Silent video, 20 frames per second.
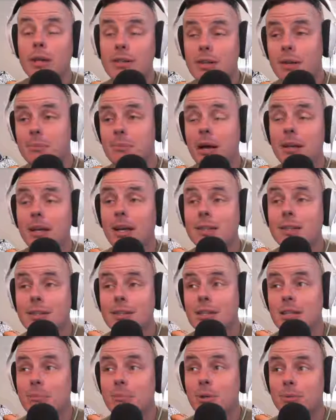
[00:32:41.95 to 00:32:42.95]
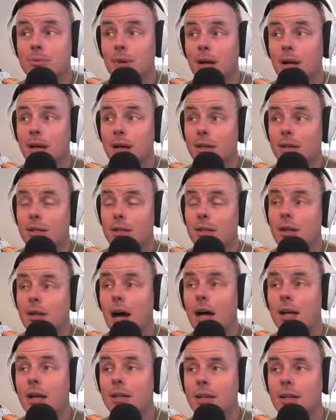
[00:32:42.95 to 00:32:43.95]
I got to demo ride.
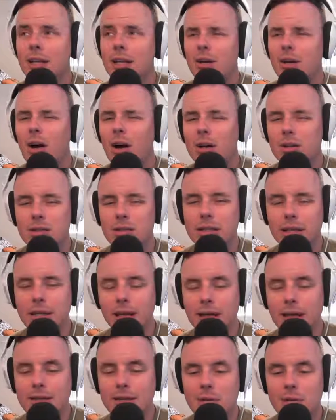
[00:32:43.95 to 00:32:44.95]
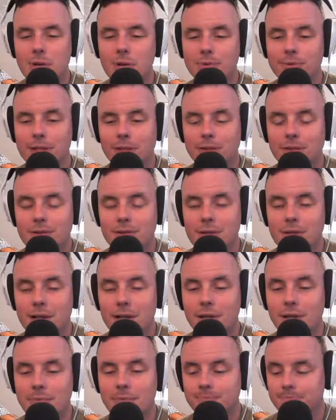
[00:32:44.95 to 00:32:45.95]
Honda and Harley had demo vehicles there.